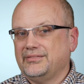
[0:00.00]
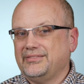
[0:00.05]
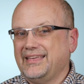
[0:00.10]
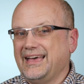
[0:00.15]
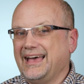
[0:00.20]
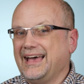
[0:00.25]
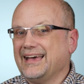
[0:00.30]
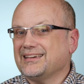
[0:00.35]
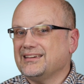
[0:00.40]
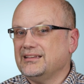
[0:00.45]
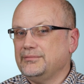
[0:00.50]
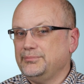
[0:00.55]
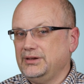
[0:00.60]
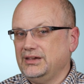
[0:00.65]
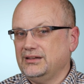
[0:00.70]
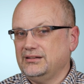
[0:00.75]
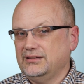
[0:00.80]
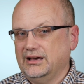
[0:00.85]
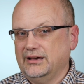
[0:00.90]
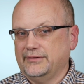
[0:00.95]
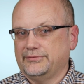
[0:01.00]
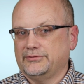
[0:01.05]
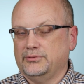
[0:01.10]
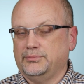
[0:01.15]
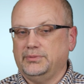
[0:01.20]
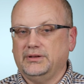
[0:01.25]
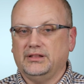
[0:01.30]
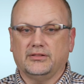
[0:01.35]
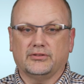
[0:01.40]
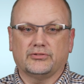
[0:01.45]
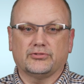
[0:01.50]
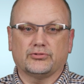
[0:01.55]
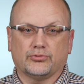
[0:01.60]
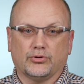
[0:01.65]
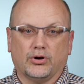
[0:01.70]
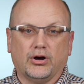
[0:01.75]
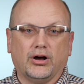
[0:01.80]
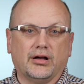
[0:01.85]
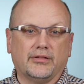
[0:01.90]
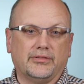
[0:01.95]
That can be enough to be the
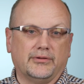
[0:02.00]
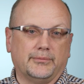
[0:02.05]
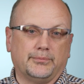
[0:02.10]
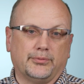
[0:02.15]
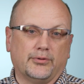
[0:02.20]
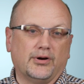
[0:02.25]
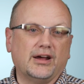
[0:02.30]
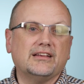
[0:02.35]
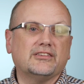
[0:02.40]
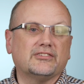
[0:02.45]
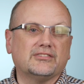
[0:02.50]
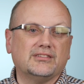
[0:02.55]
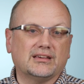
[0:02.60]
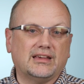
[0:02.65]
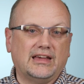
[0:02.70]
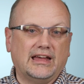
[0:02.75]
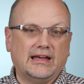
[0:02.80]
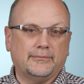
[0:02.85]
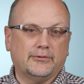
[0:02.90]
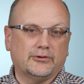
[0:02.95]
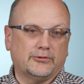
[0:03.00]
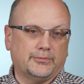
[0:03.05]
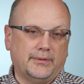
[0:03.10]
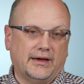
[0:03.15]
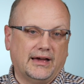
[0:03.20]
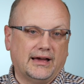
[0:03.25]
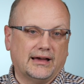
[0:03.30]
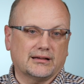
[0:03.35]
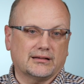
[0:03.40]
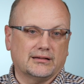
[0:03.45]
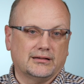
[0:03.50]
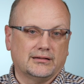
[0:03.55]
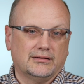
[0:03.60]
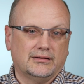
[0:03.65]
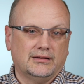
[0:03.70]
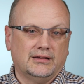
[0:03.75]
straw that breaks the camel's back